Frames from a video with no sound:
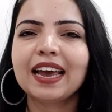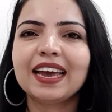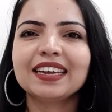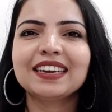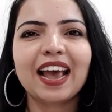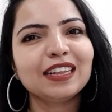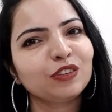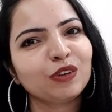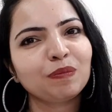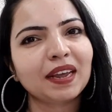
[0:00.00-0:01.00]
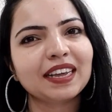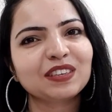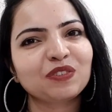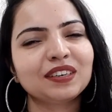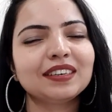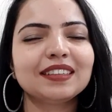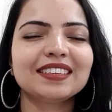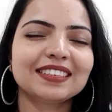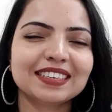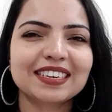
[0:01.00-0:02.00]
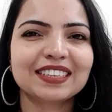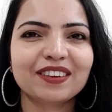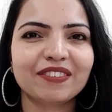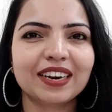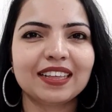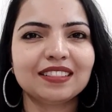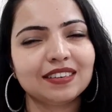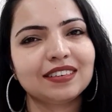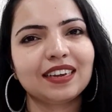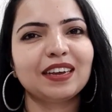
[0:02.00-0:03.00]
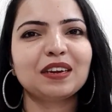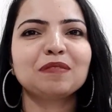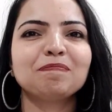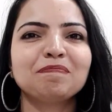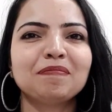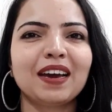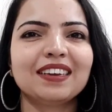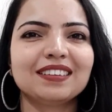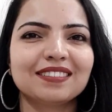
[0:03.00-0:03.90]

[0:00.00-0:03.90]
and I'll see you in my next one. Till then, stay safe and healthy. Take care. Bye.